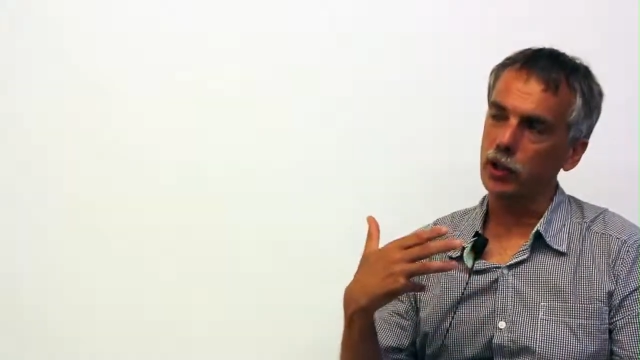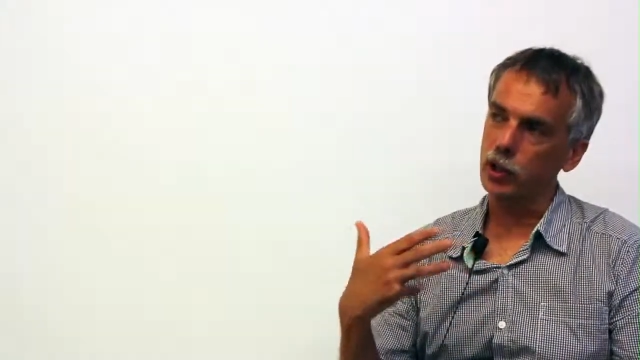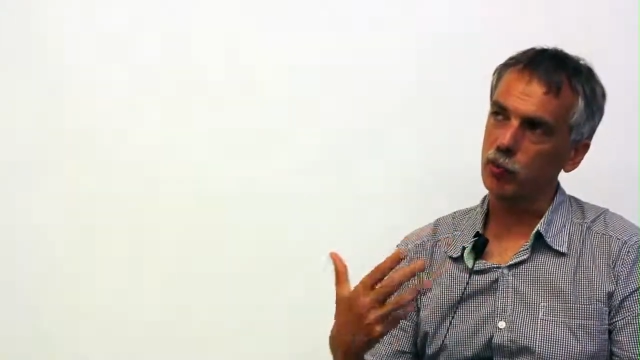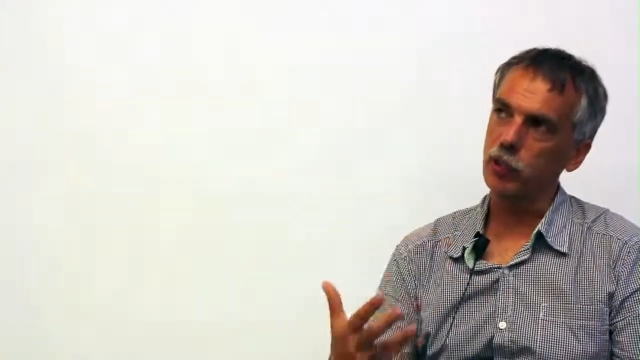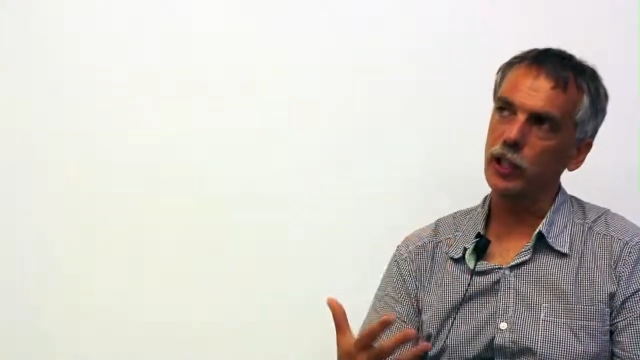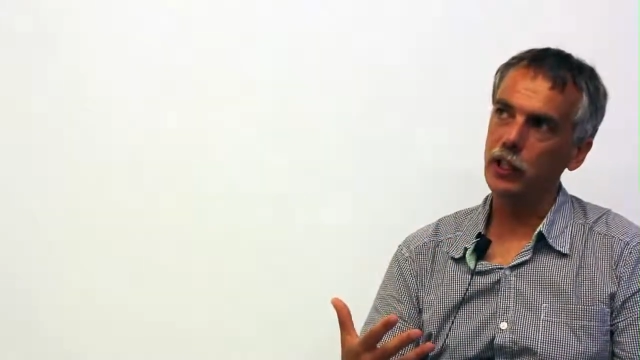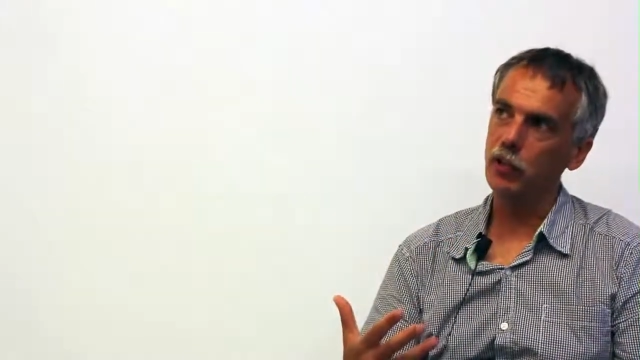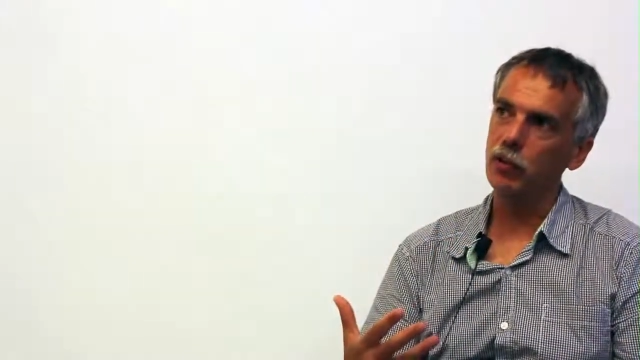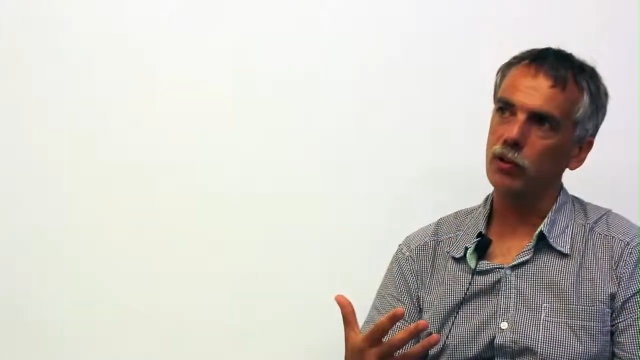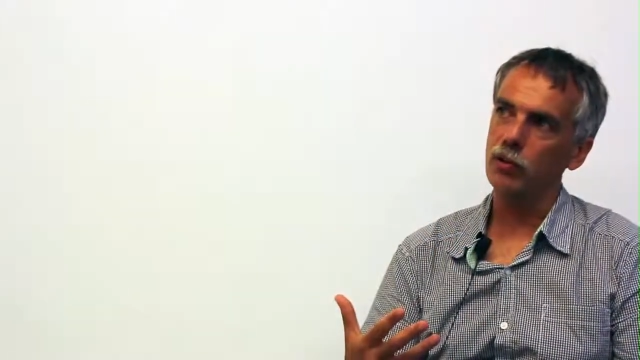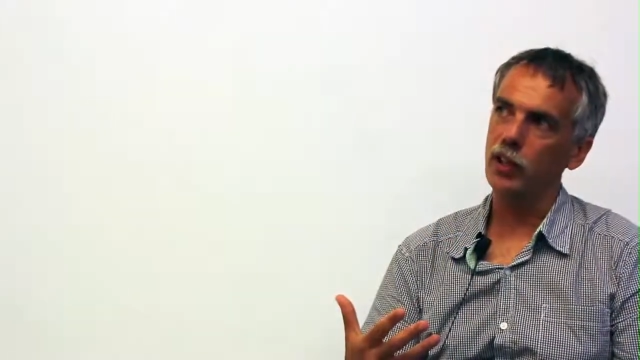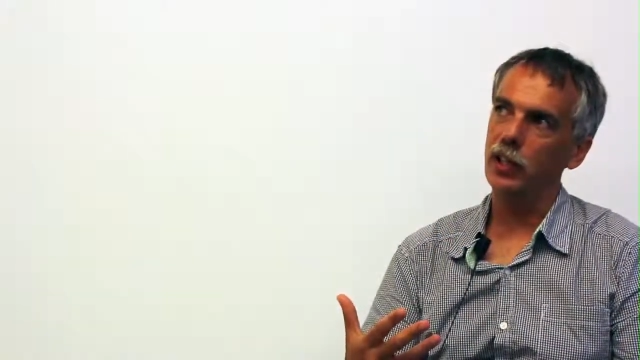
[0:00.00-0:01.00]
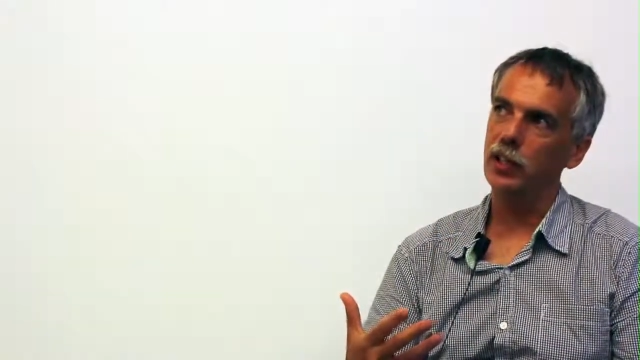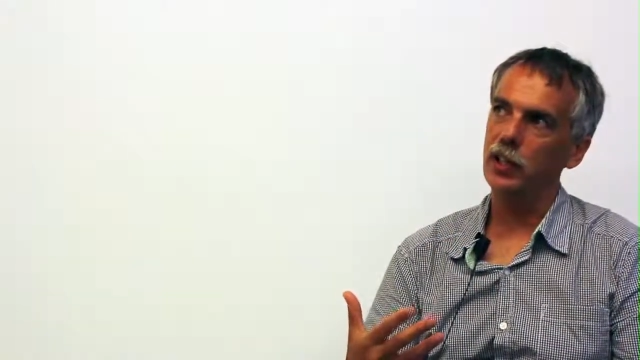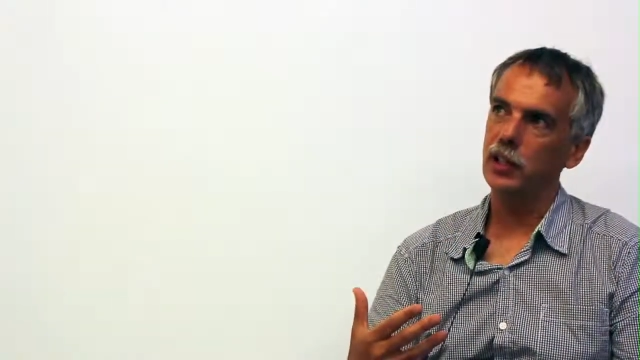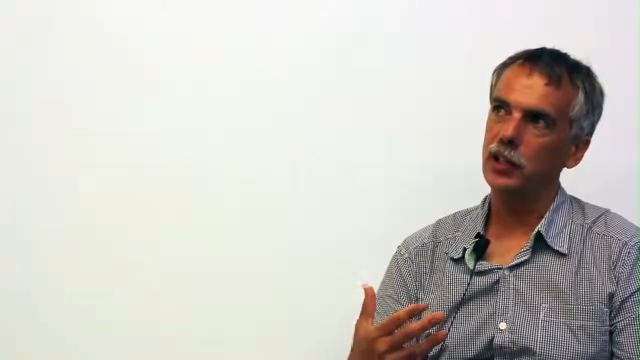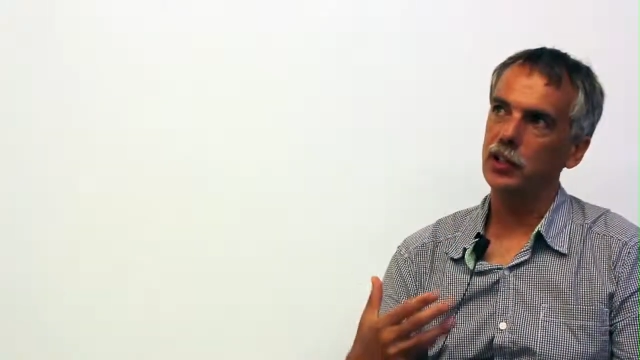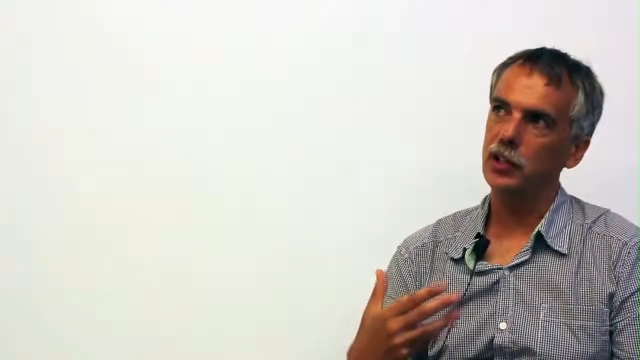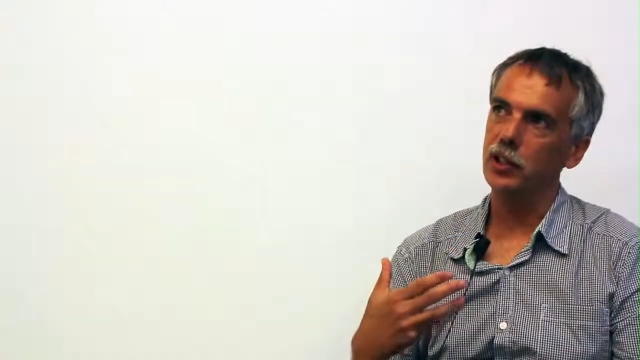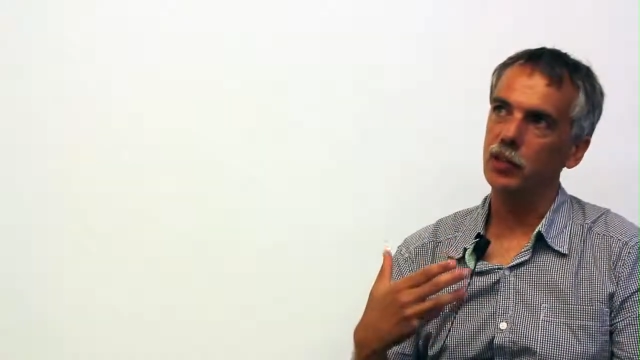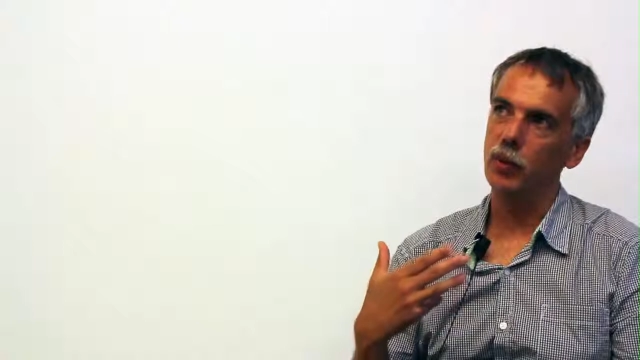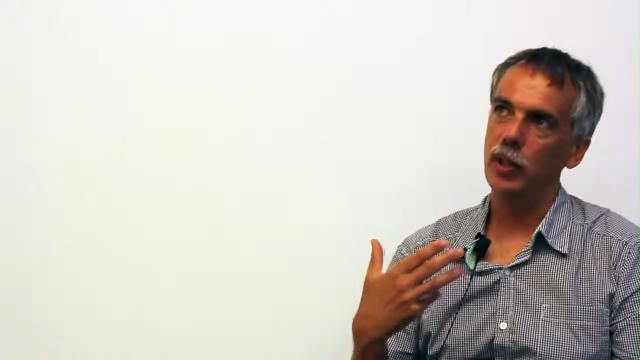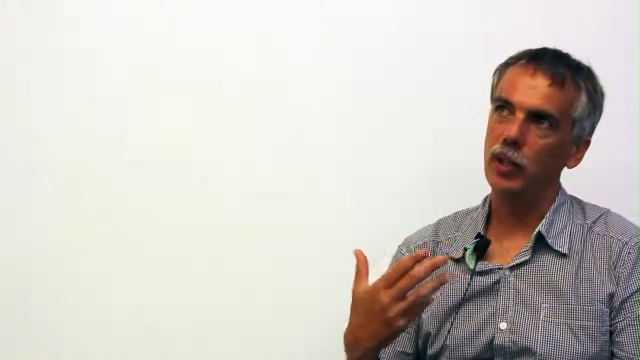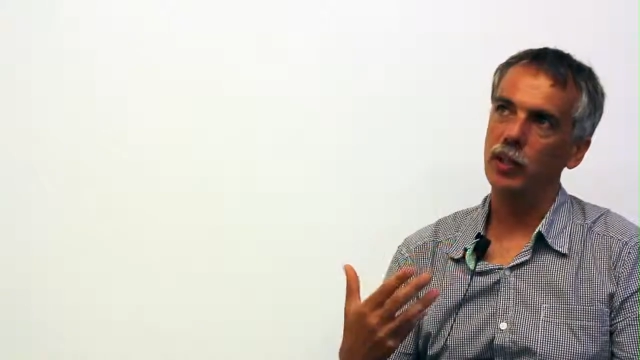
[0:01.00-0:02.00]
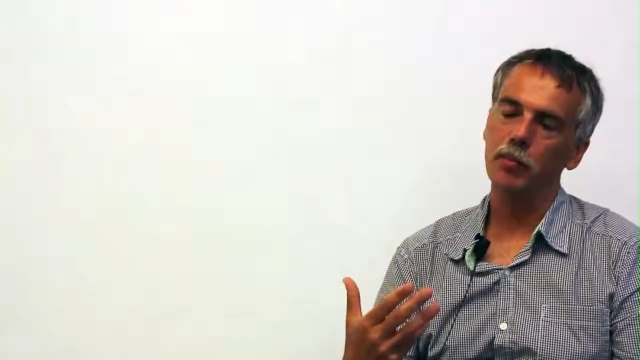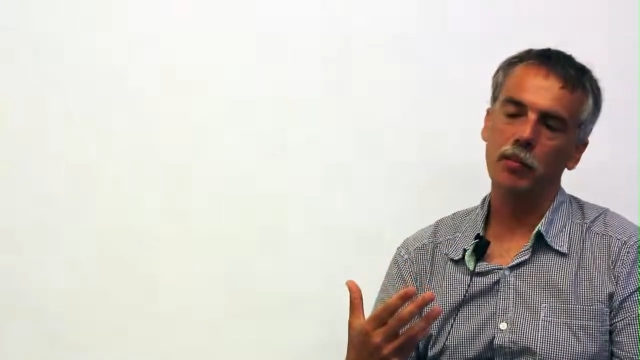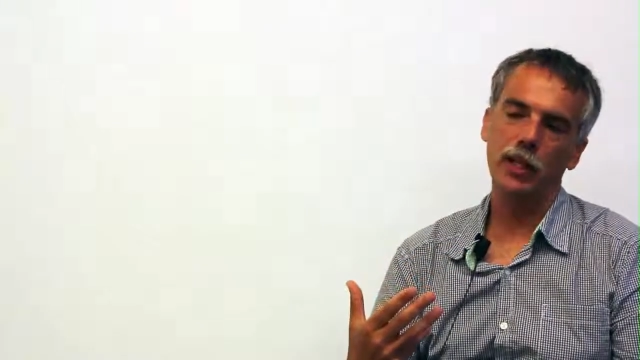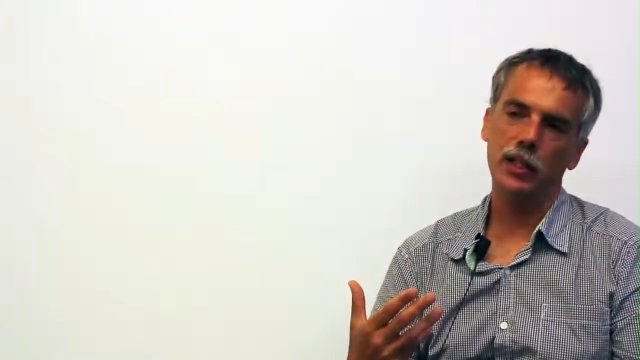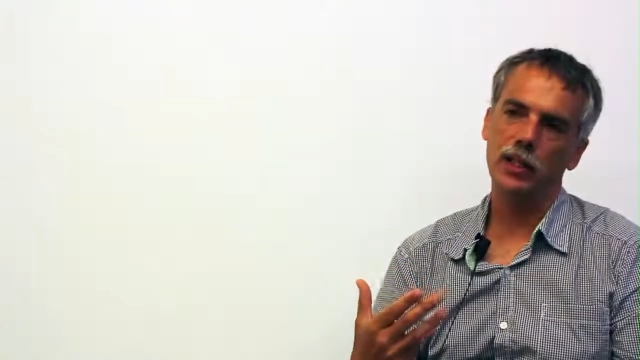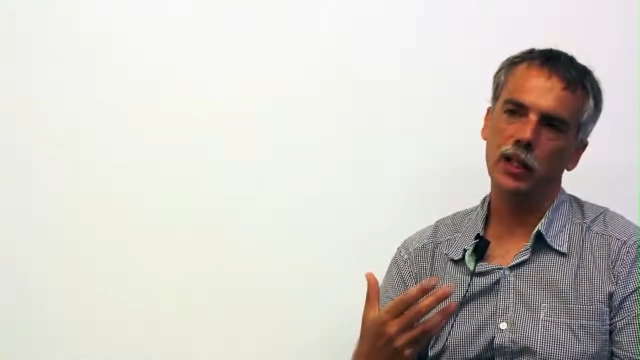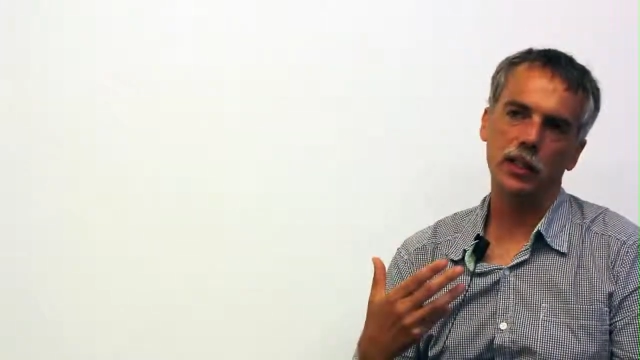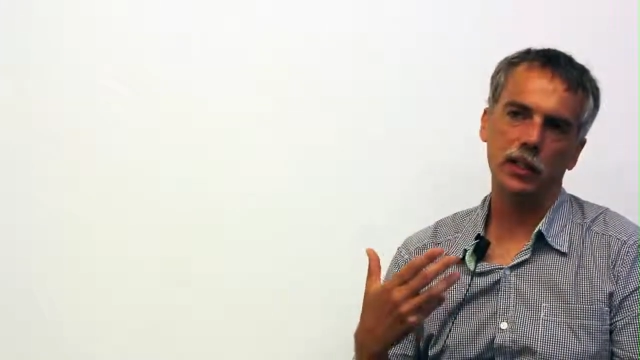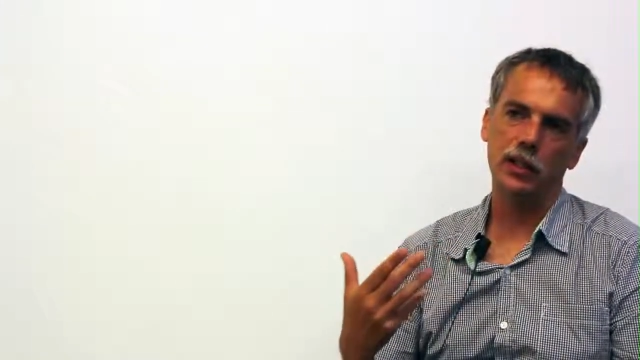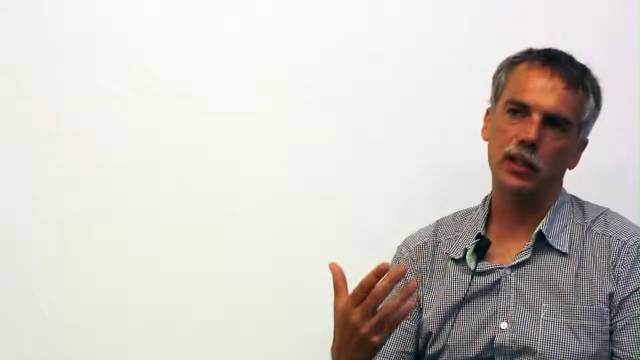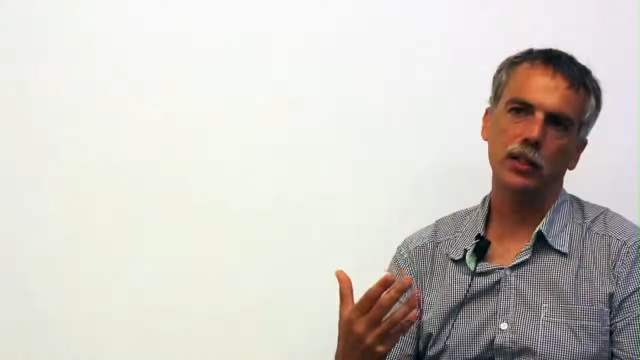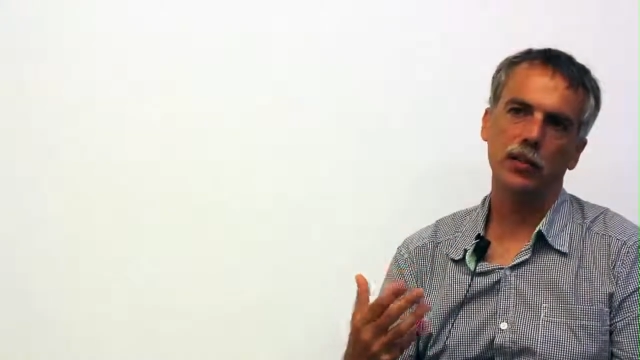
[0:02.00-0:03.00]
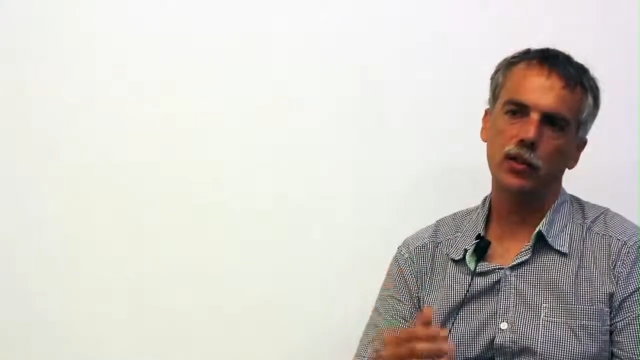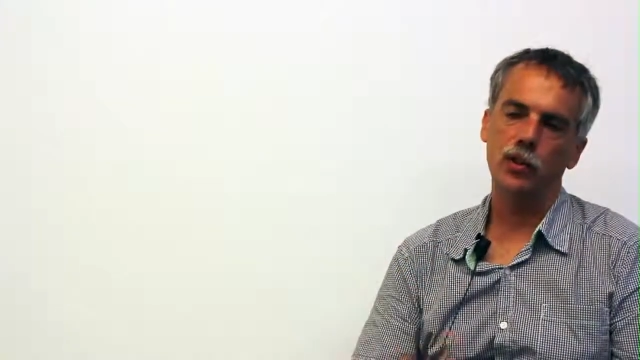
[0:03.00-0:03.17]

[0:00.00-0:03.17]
explain those findings in a way that makes sense